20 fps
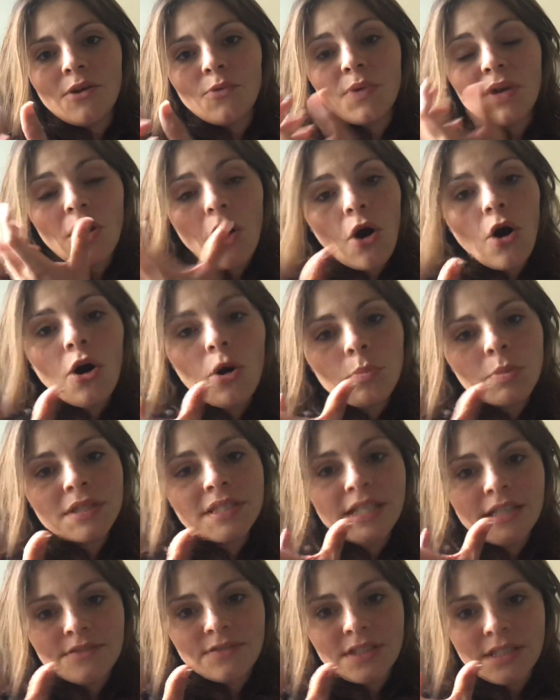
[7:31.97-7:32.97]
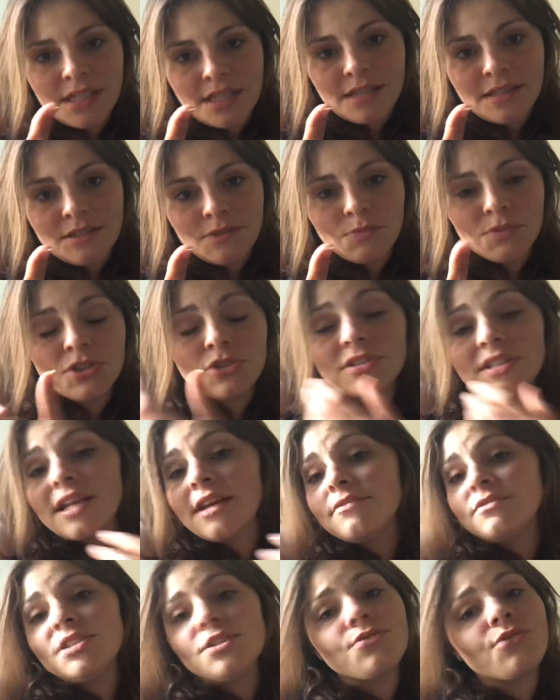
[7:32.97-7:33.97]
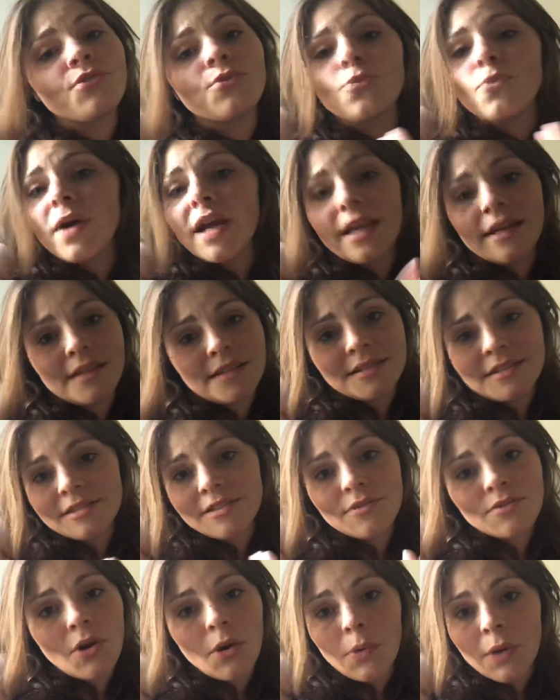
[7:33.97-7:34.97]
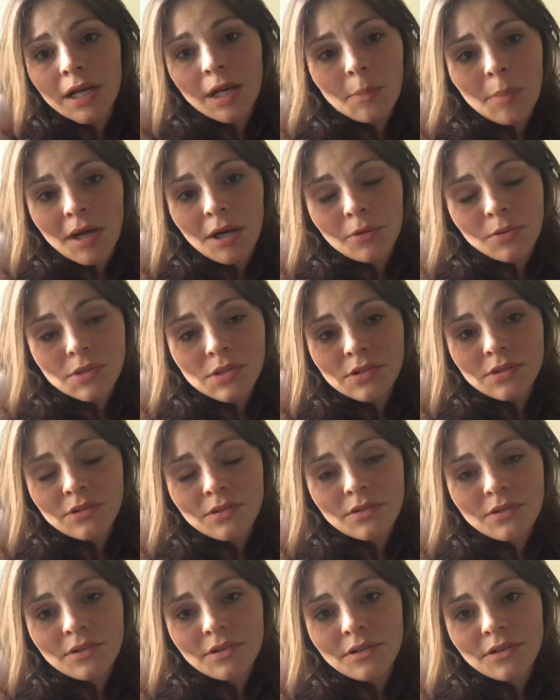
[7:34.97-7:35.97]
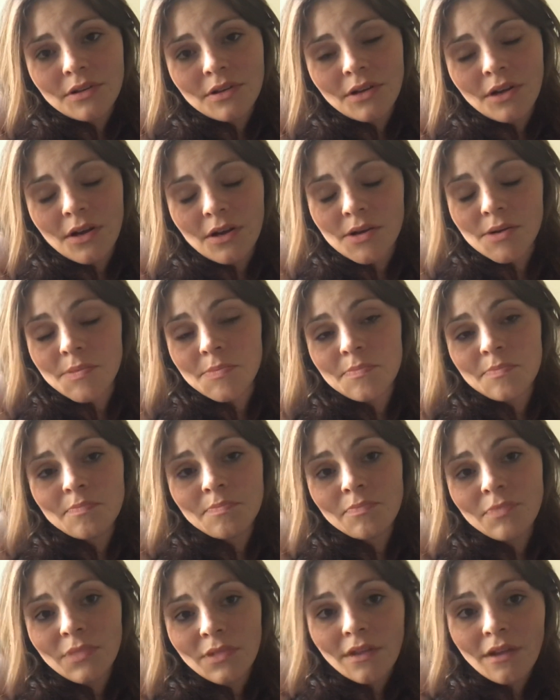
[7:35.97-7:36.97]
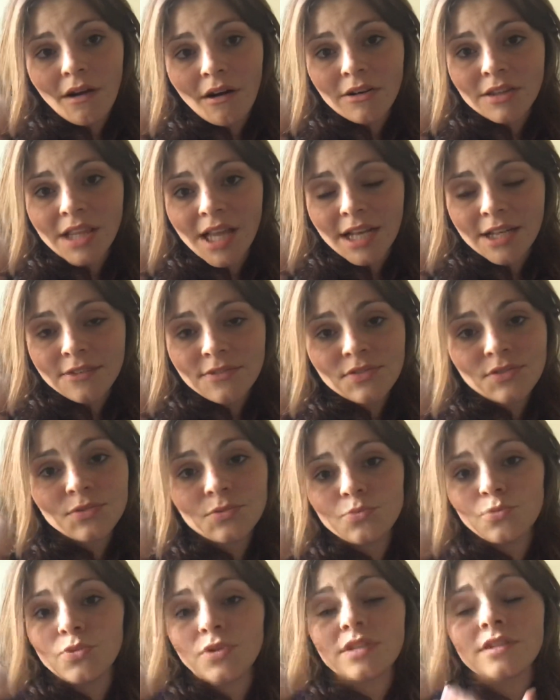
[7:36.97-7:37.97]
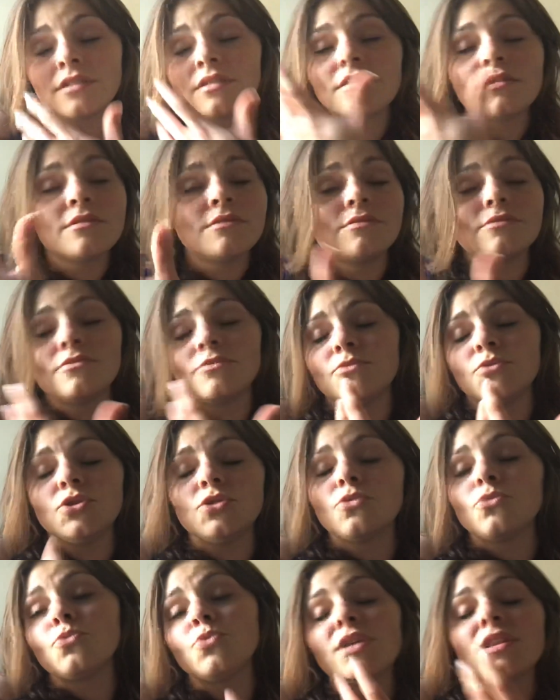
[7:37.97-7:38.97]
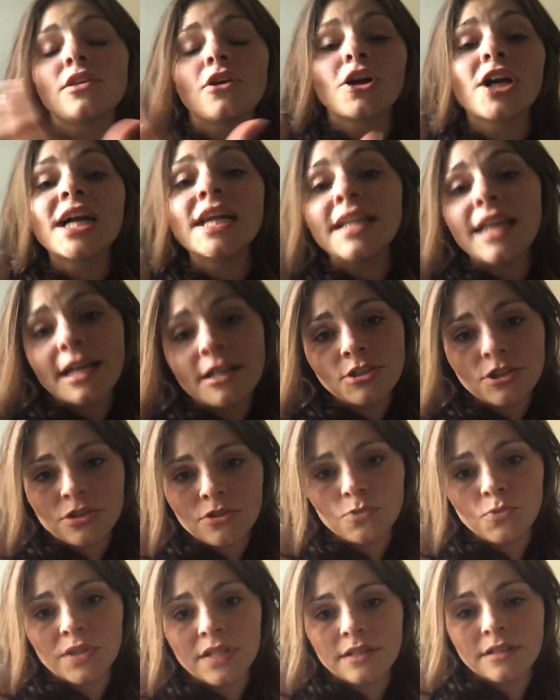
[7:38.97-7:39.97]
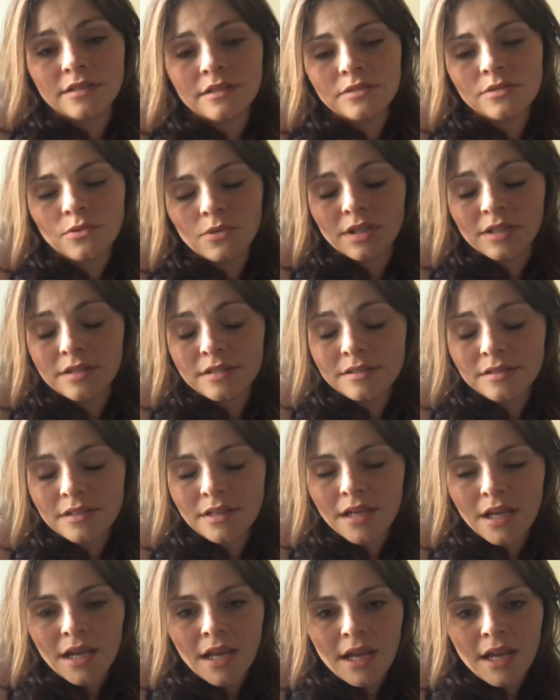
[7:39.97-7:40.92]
We all believe in that. We just have different ways of going about um, our lives with, you know, with our connection with this source.